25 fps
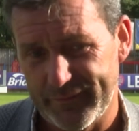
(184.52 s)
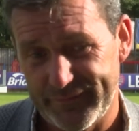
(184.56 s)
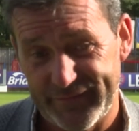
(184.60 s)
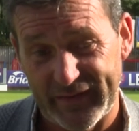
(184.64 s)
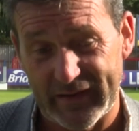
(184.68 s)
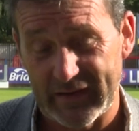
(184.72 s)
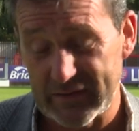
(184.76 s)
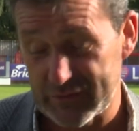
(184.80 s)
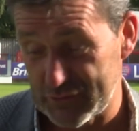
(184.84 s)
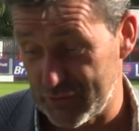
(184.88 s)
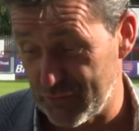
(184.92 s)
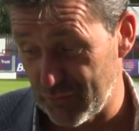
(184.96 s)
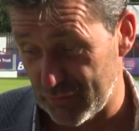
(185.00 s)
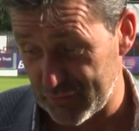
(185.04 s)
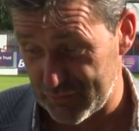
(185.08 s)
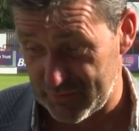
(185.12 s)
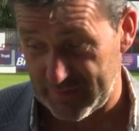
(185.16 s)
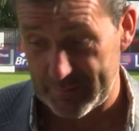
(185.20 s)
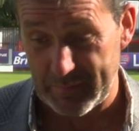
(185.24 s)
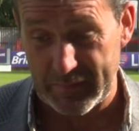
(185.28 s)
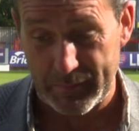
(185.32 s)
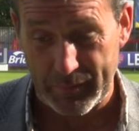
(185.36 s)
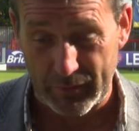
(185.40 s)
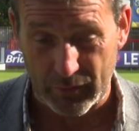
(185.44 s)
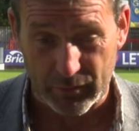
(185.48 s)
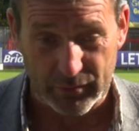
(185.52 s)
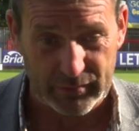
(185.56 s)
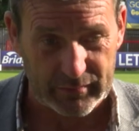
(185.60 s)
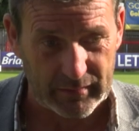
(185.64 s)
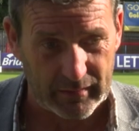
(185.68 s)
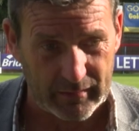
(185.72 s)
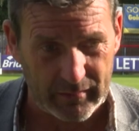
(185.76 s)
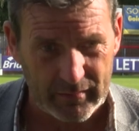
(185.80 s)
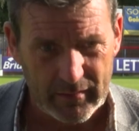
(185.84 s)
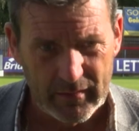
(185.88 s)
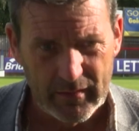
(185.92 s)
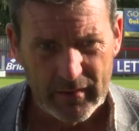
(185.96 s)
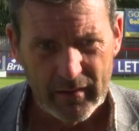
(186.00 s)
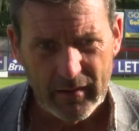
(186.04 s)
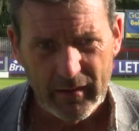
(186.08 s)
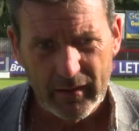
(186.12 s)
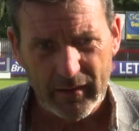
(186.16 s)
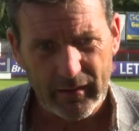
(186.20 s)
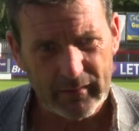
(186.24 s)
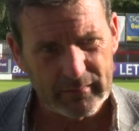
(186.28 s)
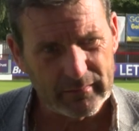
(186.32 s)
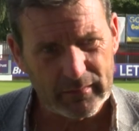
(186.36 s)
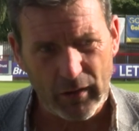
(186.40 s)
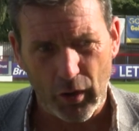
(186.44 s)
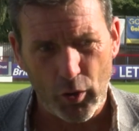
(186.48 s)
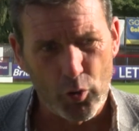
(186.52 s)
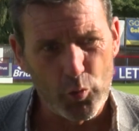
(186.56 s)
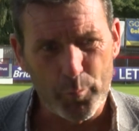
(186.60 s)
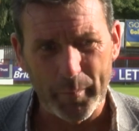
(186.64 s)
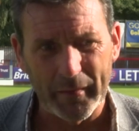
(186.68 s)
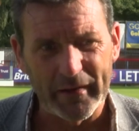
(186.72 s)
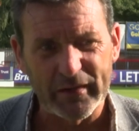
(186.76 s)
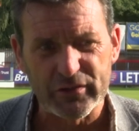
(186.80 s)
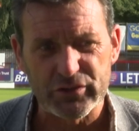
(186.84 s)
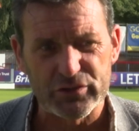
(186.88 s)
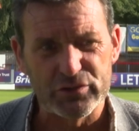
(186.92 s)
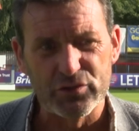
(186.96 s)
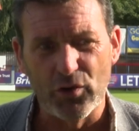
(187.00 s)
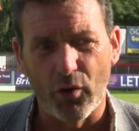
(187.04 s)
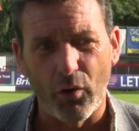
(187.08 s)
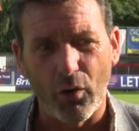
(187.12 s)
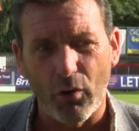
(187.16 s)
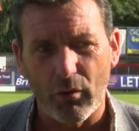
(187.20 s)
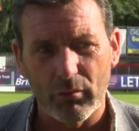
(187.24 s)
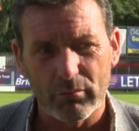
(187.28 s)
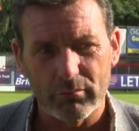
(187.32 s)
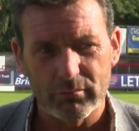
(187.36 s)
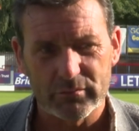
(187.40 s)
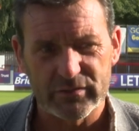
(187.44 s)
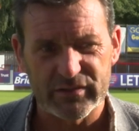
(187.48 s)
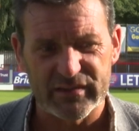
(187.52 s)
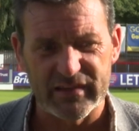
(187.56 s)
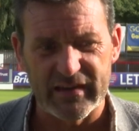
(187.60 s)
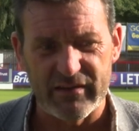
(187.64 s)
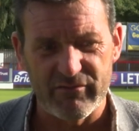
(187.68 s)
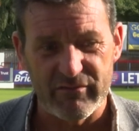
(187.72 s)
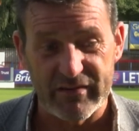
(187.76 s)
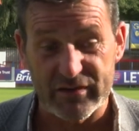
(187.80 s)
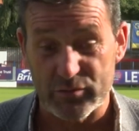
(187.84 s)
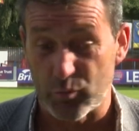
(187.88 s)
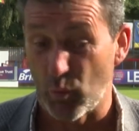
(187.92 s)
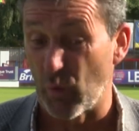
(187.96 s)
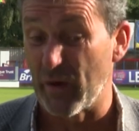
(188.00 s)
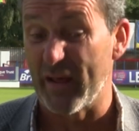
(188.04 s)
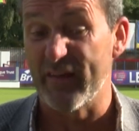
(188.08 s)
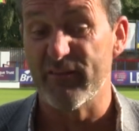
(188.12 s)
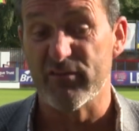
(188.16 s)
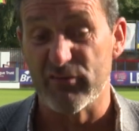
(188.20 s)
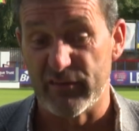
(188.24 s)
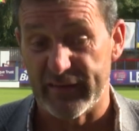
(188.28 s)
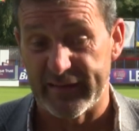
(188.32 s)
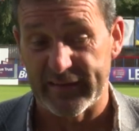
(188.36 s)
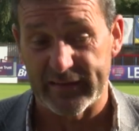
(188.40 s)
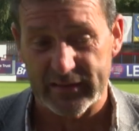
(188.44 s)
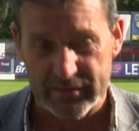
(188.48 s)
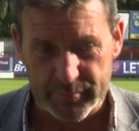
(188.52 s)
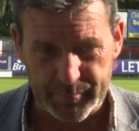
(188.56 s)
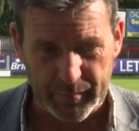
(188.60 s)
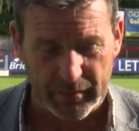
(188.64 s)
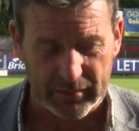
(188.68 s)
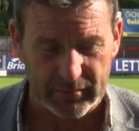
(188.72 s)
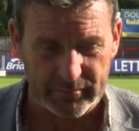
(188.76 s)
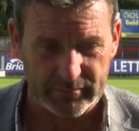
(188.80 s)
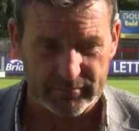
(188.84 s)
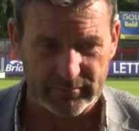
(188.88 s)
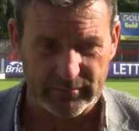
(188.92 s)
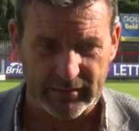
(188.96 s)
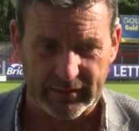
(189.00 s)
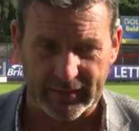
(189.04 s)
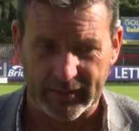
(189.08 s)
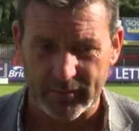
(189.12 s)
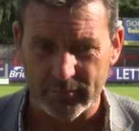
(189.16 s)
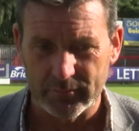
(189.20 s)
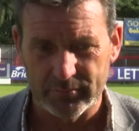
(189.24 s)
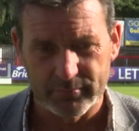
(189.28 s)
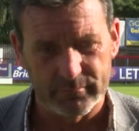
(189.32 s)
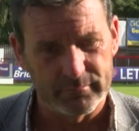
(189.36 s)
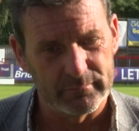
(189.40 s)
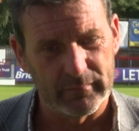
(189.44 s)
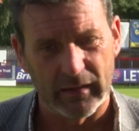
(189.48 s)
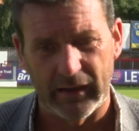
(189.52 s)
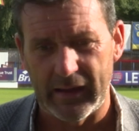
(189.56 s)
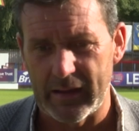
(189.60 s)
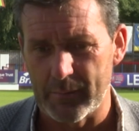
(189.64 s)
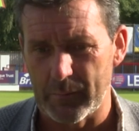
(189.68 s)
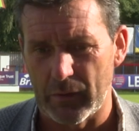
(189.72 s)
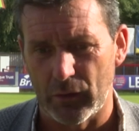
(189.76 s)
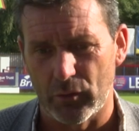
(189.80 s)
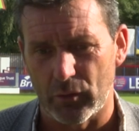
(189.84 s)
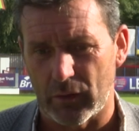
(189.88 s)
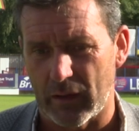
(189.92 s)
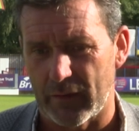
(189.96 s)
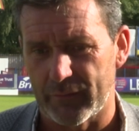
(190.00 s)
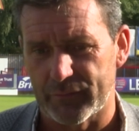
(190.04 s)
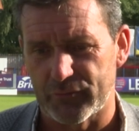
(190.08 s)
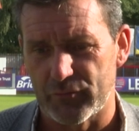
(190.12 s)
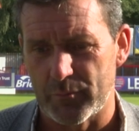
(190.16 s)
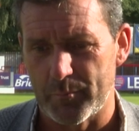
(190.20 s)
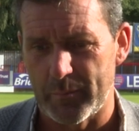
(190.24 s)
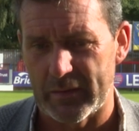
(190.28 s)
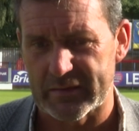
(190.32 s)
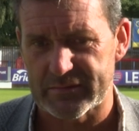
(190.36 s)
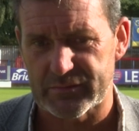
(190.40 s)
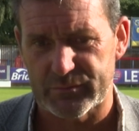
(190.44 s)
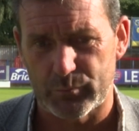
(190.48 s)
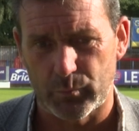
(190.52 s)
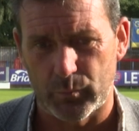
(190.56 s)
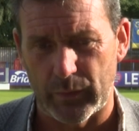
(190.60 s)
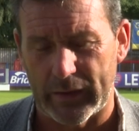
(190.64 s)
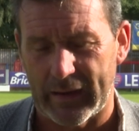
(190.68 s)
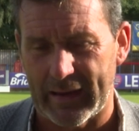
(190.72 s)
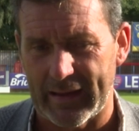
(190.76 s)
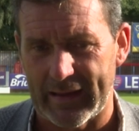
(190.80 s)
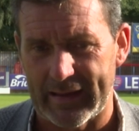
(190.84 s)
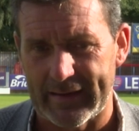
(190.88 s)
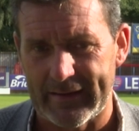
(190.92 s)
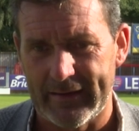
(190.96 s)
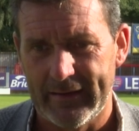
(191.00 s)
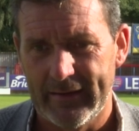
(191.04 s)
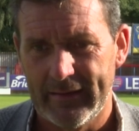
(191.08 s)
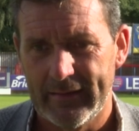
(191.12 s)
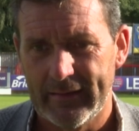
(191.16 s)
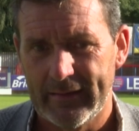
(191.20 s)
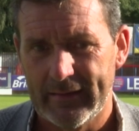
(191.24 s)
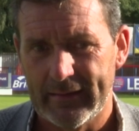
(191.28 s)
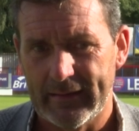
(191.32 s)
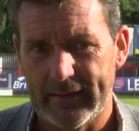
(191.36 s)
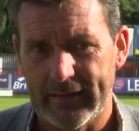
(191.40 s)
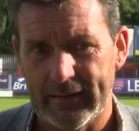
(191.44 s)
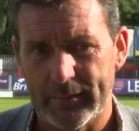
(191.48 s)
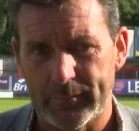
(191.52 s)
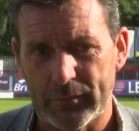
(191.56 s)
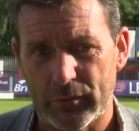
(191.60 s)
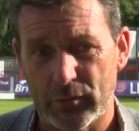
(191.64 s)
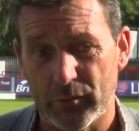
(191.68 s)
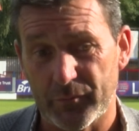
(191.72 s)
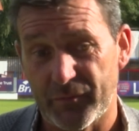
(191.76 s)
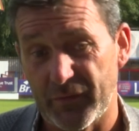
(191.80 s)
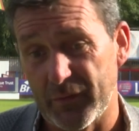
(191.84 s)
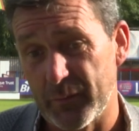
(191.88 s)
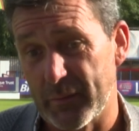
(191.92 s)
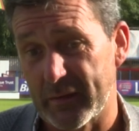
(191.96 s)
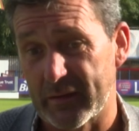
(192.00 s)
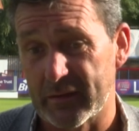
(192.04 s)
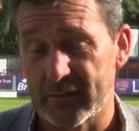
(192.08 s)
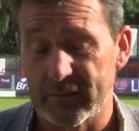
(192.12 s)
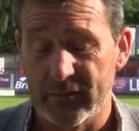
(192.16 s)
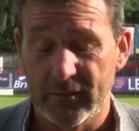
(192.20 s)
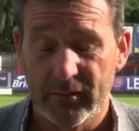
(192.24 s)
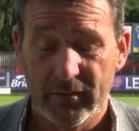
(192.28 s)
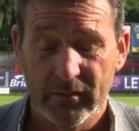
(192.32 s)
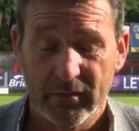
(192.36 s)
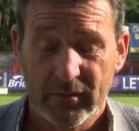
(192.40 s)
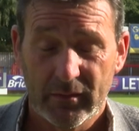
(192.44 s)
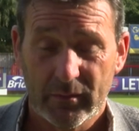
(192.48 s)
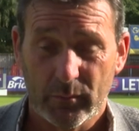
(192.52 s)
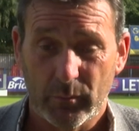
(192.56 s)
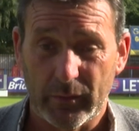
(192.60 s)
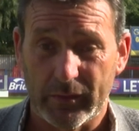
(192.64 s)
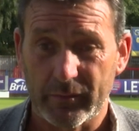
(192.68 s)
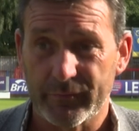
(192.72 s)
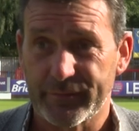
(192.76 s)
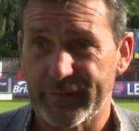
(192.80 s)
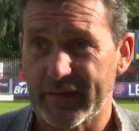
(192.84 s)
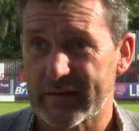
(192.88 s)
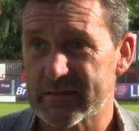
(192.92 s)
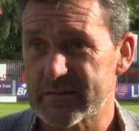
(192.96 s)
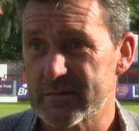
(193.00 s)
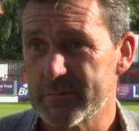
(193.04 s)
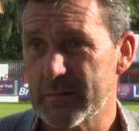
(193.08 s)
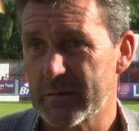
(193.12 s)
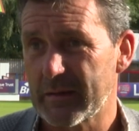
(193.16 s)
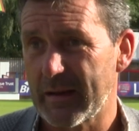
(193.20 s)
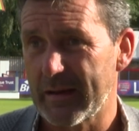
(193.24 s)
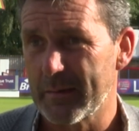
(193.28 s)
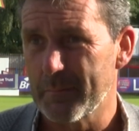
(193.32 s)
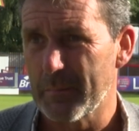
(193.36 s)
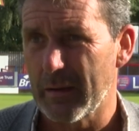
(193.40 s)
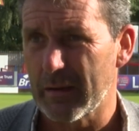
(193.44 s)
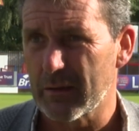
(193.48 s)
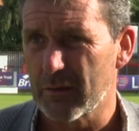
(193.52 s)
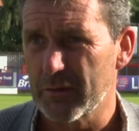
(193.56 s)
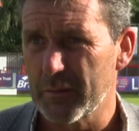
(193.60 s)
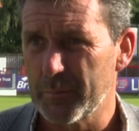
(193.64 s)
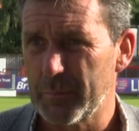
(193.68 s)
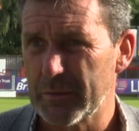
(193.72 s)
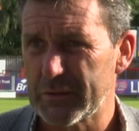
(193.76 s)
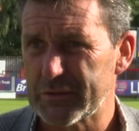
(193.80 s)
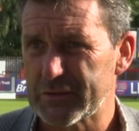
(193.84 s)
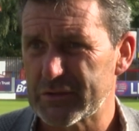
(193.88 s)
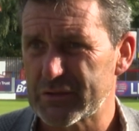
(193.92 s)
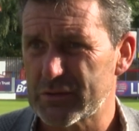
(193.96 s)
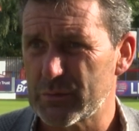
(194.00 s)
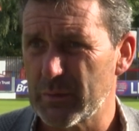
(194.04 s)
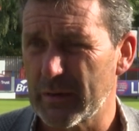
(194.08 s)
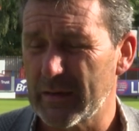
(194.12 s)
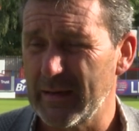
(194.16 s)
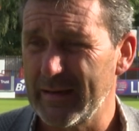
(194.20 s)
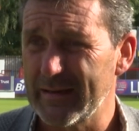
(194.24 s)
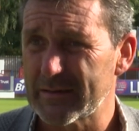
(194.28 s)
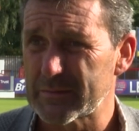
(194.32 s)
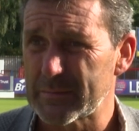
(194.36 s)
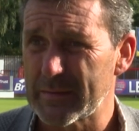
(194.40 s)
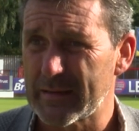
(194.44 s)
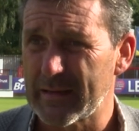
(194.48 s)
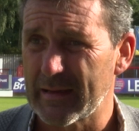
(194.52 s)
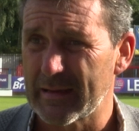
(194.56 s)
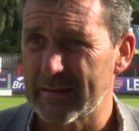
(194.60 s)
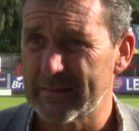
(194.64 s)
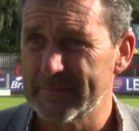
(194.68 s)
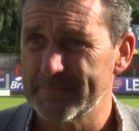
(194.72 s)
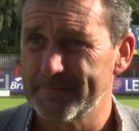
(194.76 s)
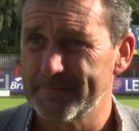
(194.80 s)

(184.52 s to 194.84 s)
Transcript: fingers crossed in my pocket here, hoping it's not serious, whatever it is. But you know, Liam will look after him best we can, and hopefully we can fix them and get them back on the pitch as quickly as we can.